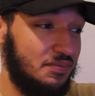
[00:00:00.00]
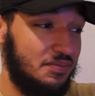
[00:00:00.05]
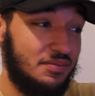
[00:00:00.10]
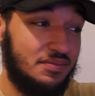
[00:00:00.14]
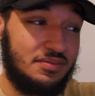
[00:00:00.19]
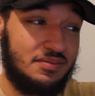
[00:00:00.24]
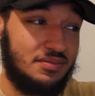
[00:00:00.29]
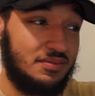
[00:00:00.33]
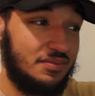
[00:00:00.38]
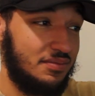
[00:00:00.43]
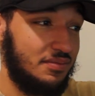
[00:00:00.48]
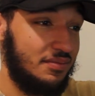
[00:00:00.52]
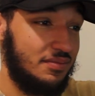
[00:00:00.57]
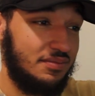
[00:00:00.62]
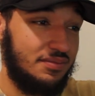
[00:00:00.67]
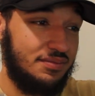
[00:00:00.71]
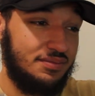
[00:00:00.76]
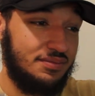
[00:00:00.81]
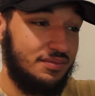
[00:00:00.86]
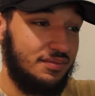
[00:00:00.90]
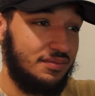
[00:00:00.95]

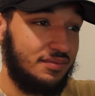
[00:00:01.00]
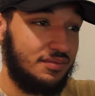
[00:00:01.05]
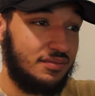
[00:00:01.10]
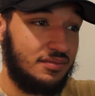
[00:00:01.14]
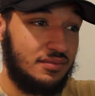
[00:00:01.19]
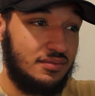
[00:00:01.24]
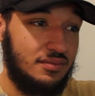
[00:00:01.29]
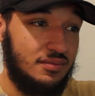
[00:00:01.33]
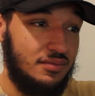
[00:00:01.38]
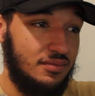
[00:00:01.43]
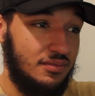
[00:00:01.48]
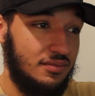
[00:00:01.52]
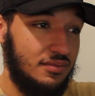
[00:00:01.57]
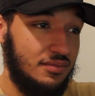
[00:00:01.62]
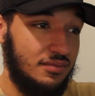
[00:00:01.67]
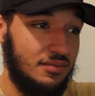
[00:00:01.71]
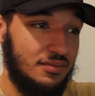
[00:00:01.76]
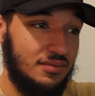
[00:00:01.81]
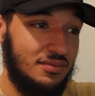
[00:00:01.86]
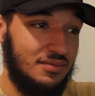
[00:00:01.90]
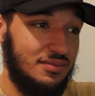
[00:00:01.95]

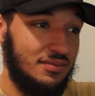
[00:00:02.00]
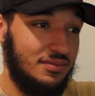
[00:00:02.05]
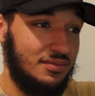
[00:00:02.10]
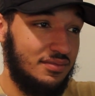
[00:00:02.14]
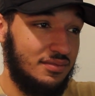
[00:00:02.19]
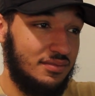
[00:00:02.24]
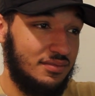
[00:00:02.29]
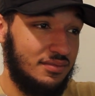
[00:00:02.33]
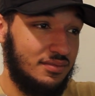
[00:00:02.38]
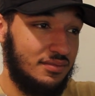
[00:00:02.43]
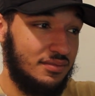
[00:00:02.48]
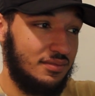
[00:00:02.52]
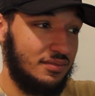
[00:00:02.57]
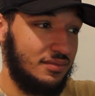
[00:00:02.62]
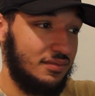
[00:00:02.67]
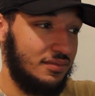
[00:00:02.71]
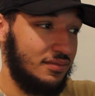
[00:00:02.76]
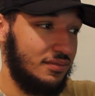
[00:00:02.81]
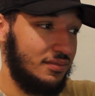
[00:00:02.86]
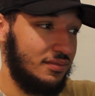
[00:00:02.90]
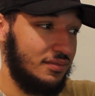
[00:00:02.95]

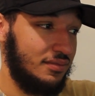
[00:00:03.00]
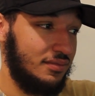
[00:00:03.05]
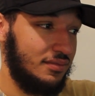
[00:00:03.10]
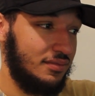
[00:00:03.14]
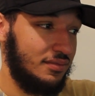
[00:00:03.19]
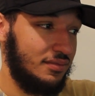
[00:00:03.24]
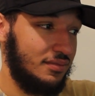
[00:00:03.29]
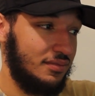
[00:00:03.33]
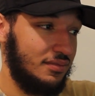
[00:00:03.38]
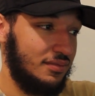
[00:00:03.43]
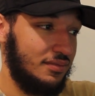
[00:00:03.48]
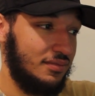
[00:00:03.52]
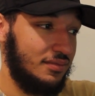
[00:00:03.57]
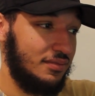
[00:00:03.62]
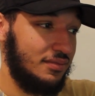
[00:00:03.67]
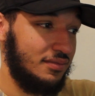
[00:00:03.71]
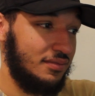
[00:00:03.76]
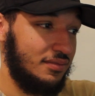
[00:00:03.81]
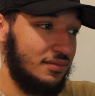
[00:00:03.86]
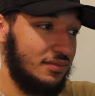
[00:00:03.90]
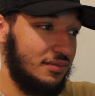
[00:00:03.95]

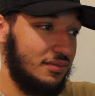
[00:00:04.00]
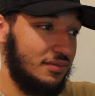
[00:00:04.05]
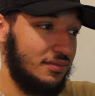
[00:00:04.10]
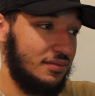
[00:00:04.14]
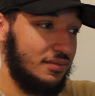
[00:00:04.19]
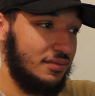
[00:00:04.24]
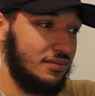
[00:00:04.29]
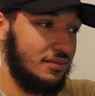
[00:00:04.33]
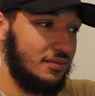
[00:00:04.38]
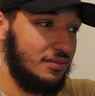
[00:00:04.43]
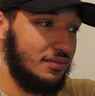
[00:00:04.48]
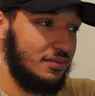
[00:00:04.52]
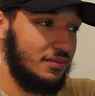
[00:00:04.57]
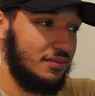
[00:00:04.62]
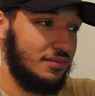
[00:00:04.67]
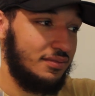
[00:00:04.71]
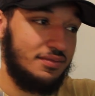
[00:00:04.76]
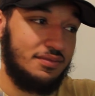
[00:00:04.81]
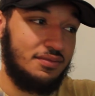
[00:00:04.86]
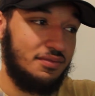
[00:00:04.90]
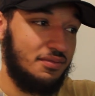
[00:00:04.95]

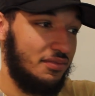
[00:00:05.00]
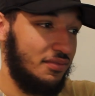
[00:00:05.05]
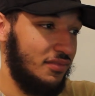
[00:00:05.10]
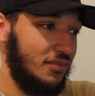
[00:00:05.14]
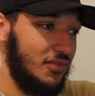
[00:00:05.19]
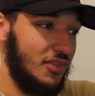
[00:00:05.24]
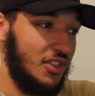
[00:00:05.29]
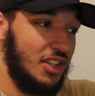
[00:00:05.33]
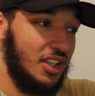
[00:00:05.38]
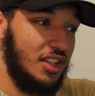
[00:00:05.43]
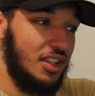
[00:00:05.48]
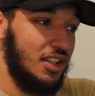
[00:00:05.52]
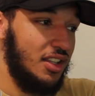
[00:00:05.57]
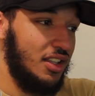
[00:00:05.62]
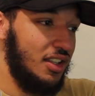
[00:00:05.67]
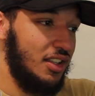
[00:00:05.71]
(silence)